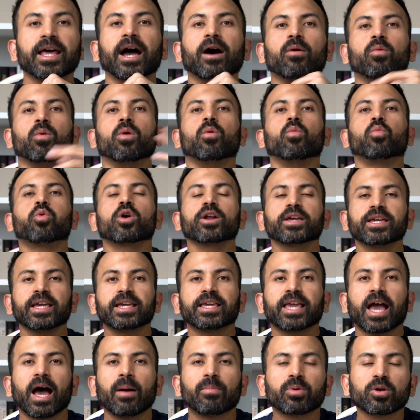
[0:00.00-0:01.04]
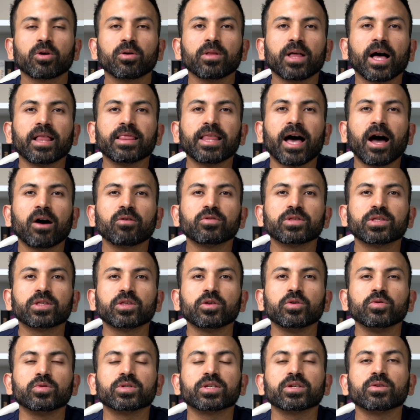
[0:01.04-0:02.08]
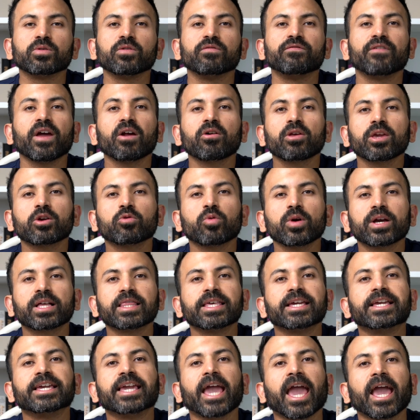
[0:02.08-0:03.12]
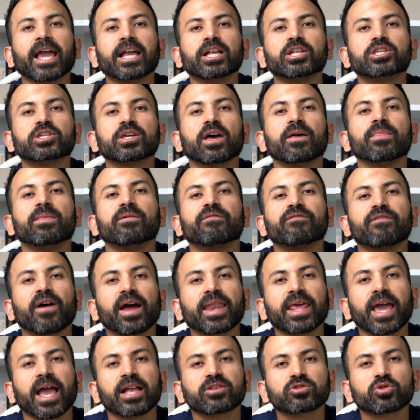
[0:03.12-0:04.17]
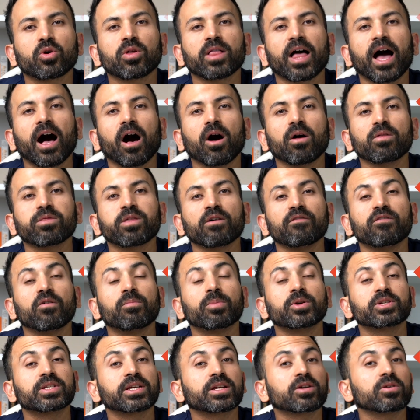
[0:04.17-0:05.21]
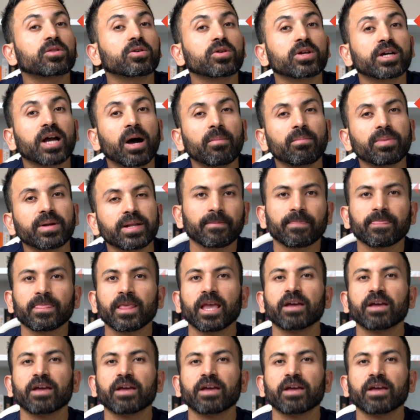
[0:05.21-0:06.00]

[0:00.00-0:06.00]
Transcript: Now, working capital allows you to very quickly gauge the financial health of a particular company.